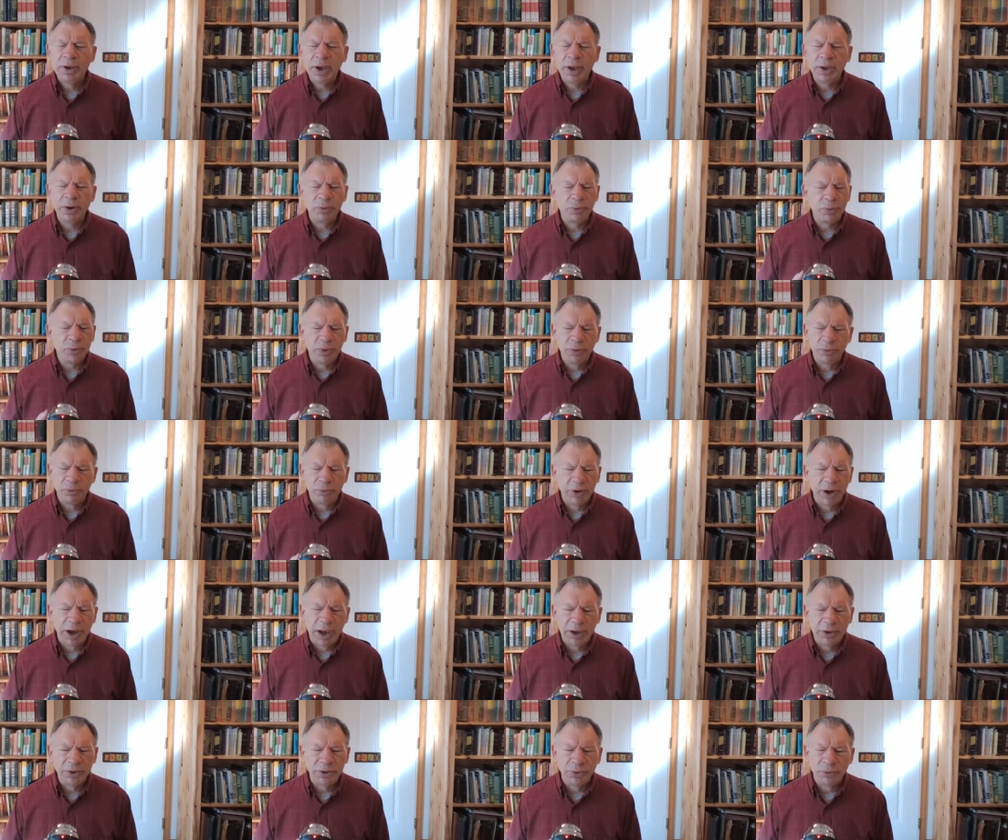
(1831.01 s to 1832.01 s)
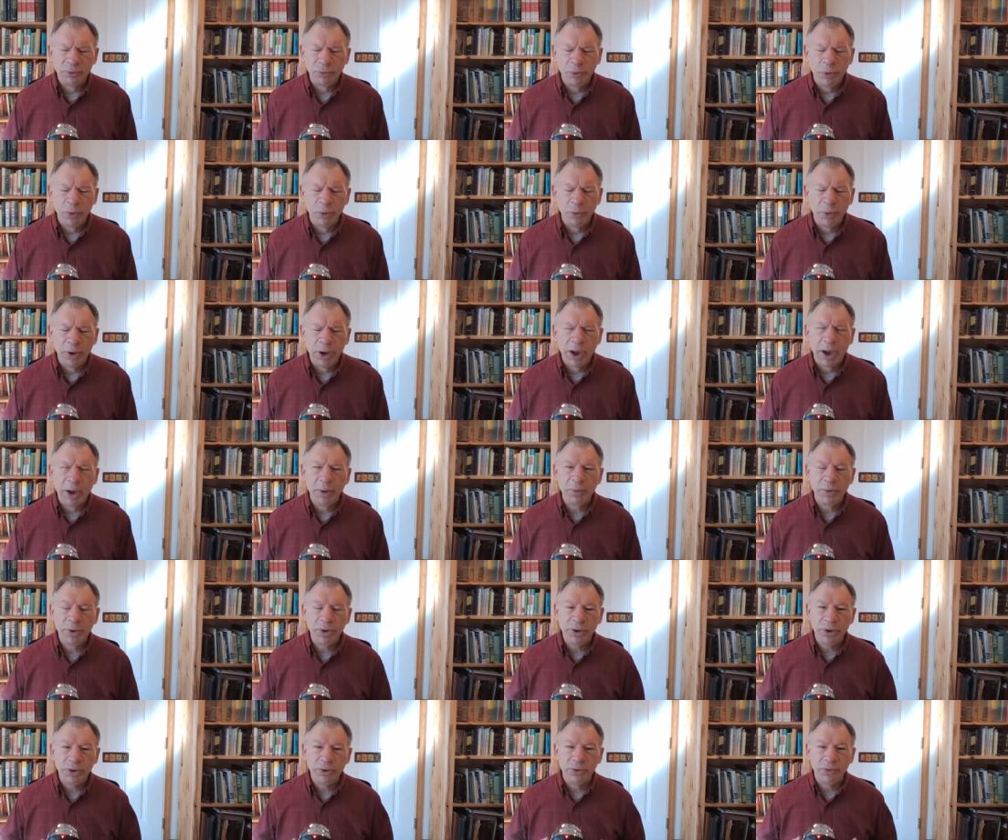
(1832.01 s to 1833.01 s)
I don't want to react in the wrong way. I
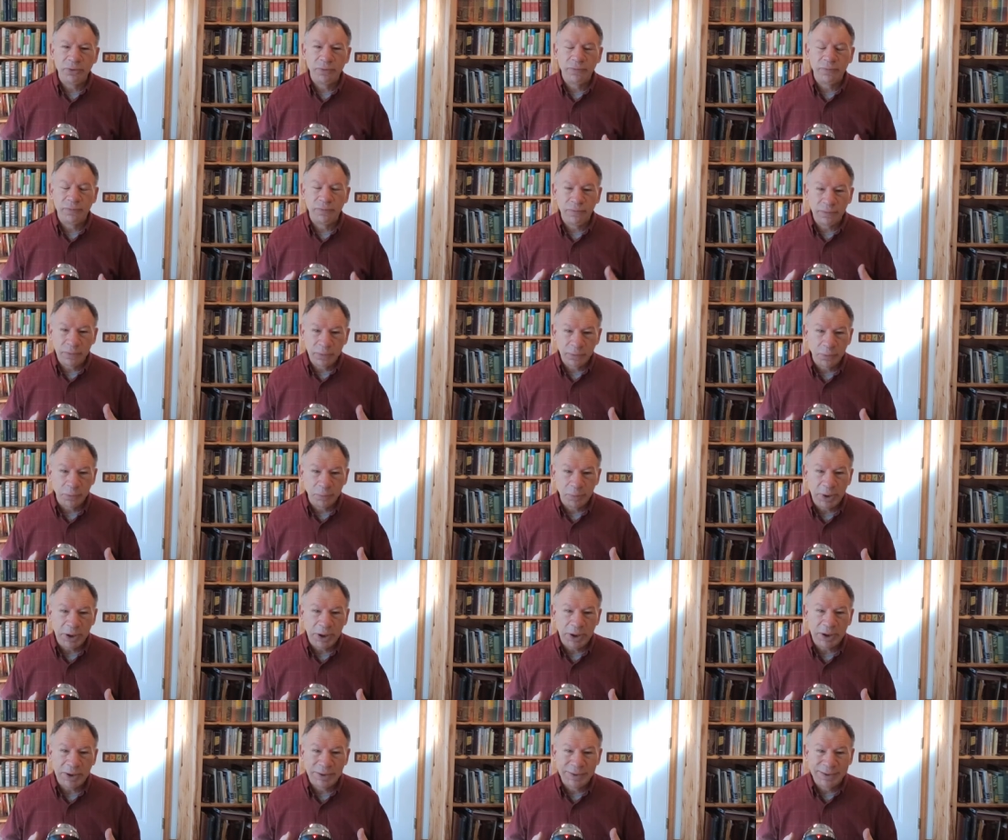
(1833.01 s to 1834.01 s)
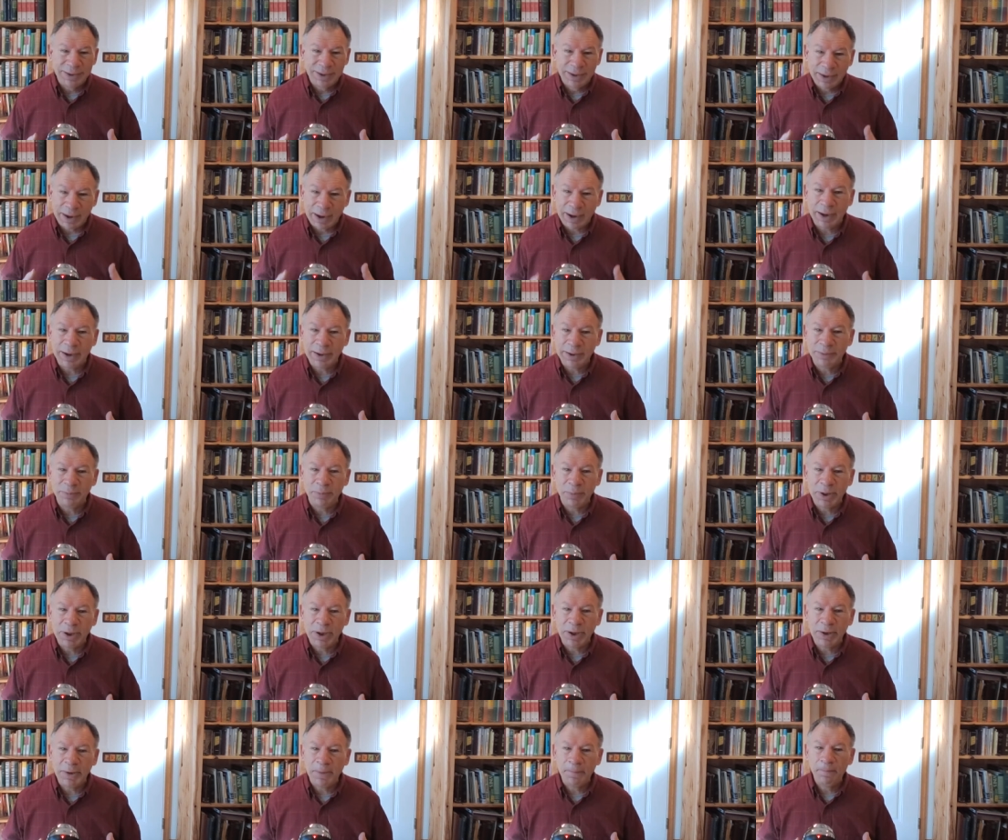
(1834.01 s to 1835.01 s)
want you to fill me and guide
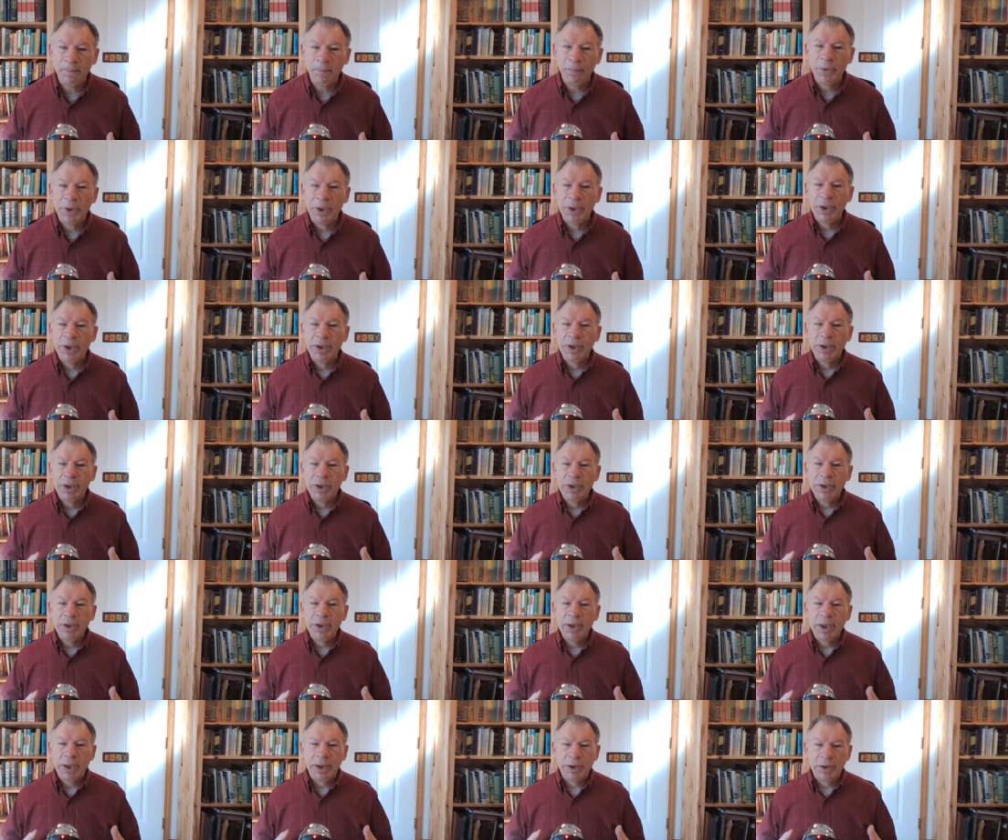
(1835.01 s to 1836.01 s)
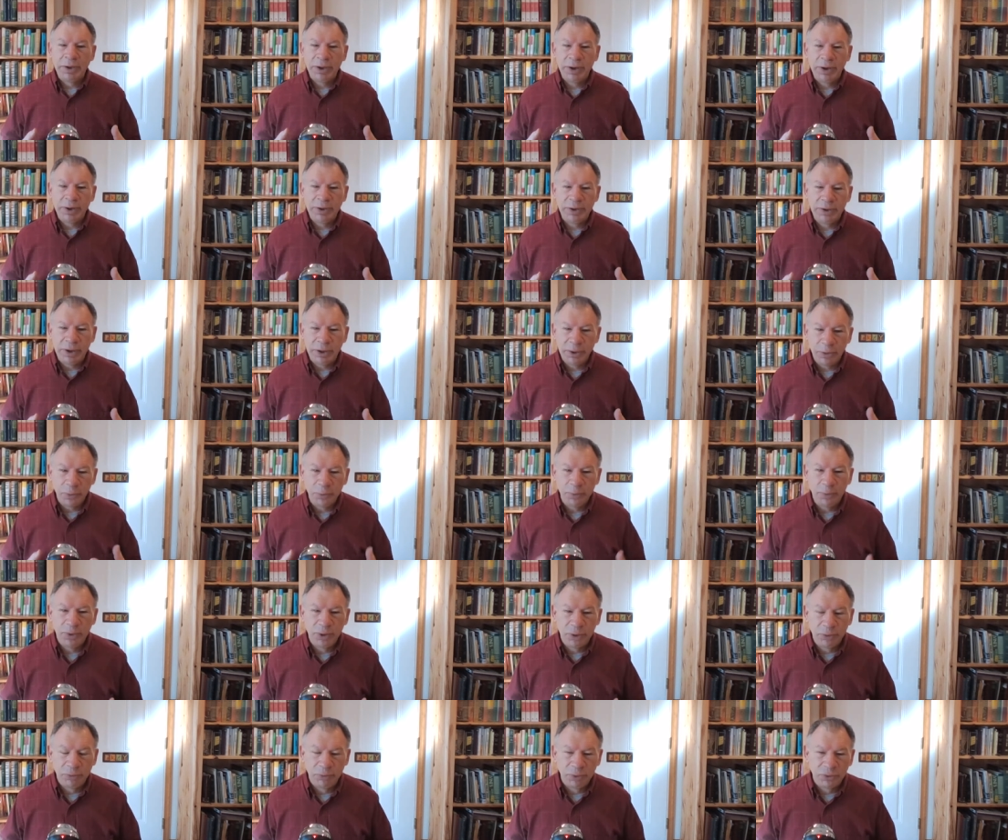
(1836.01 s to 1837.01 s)
me and, and help
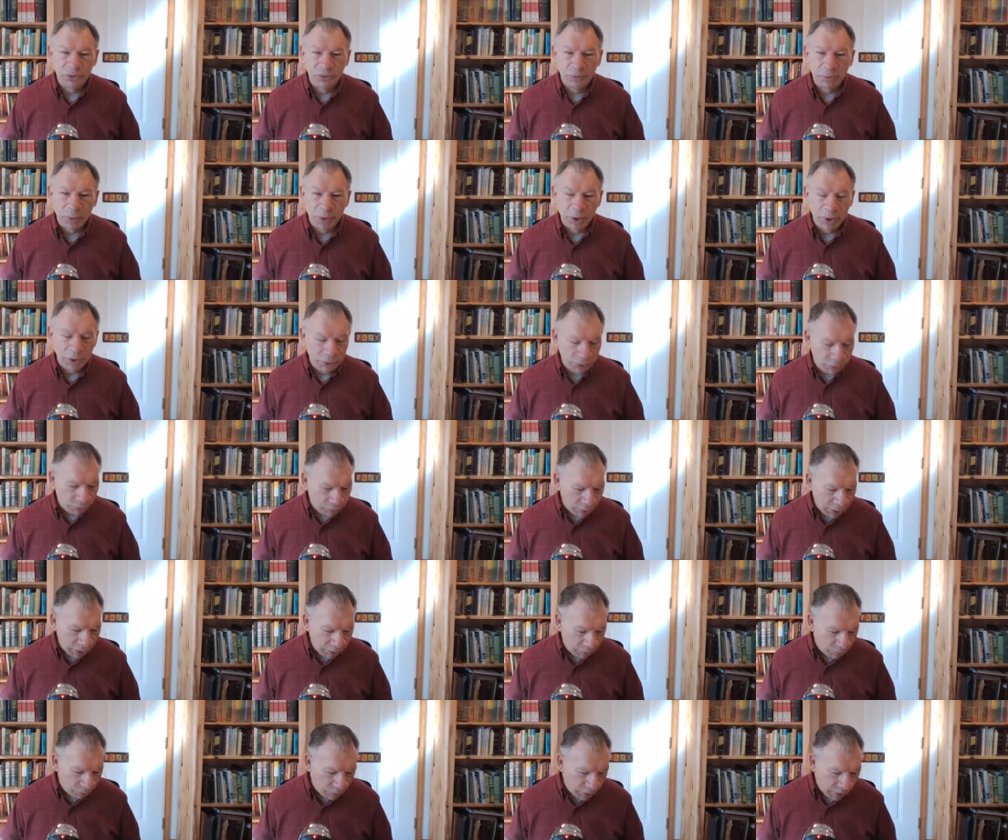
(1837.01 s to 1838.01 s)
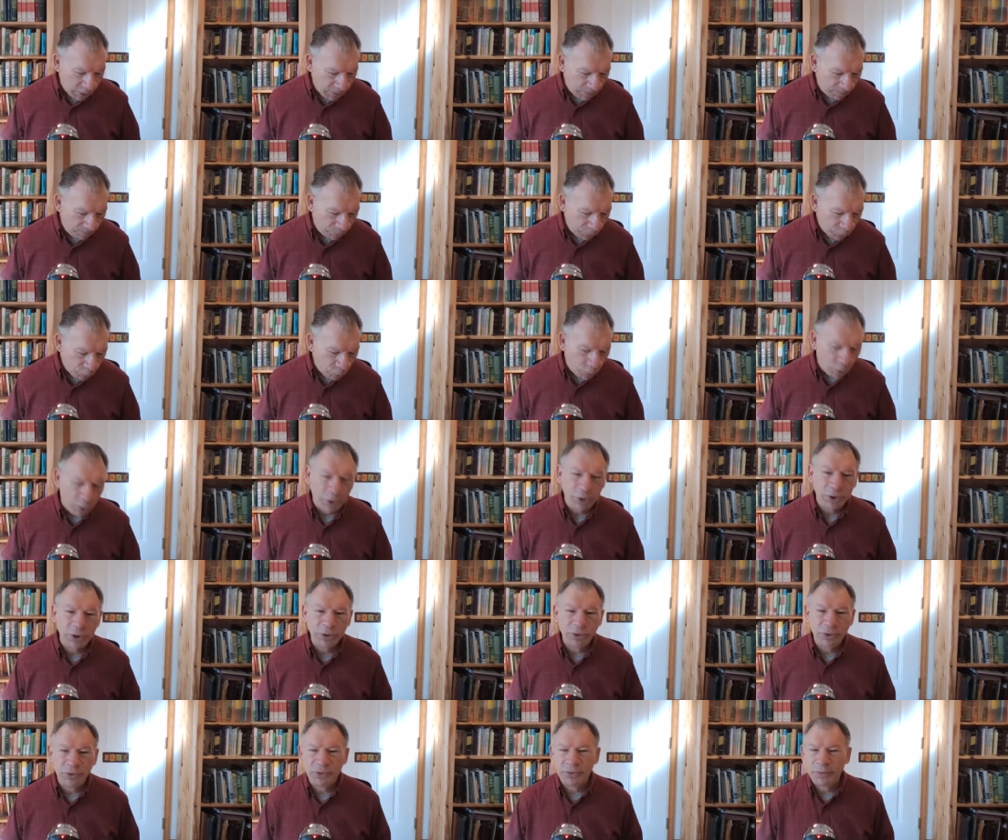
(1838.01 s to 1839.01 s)
me to respond the right way. Walk
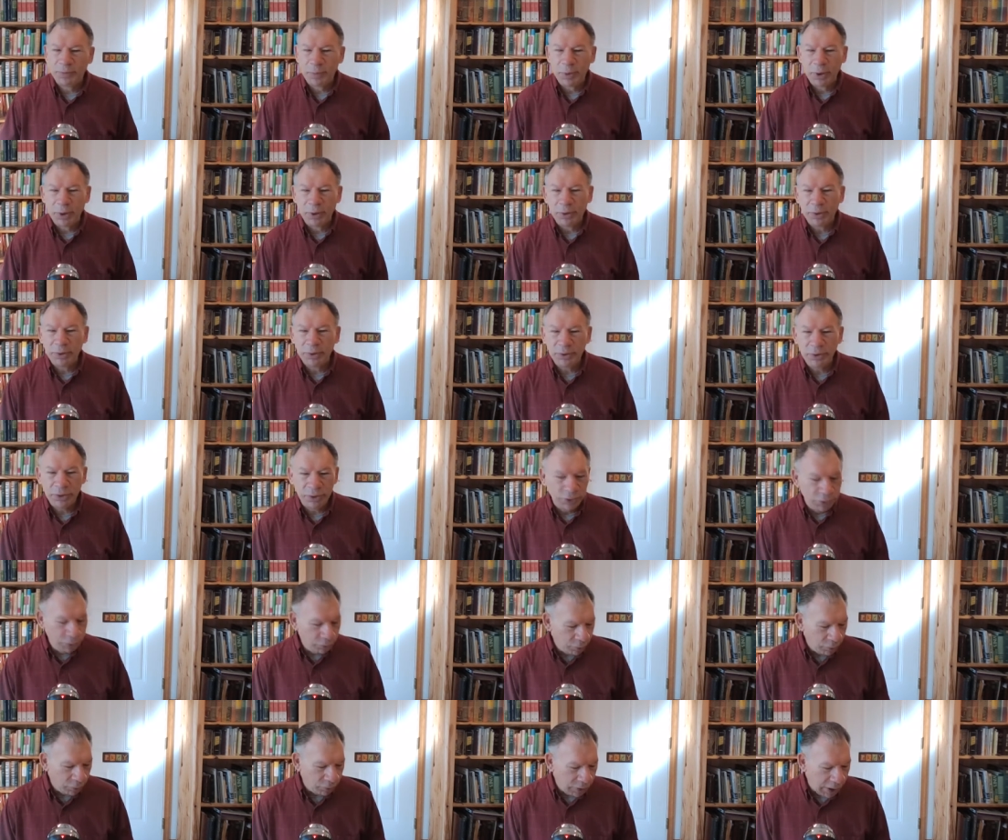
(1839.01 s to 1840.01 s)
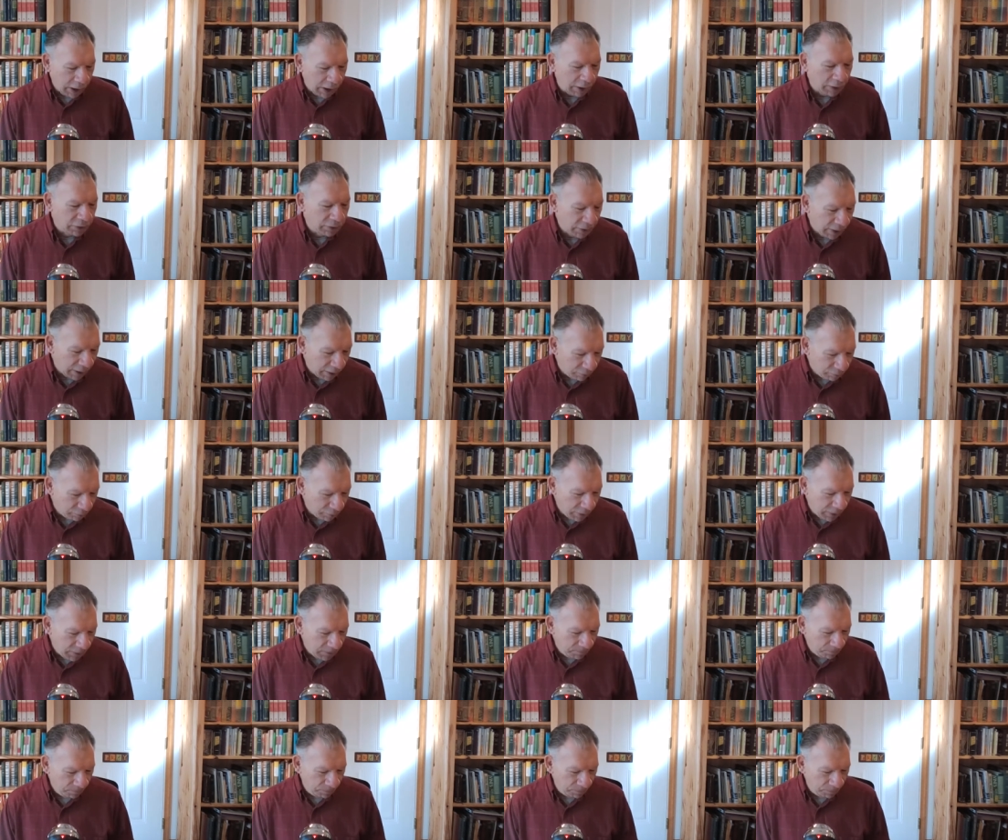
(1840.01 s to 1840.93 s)
in the Spirit, you won't act that way.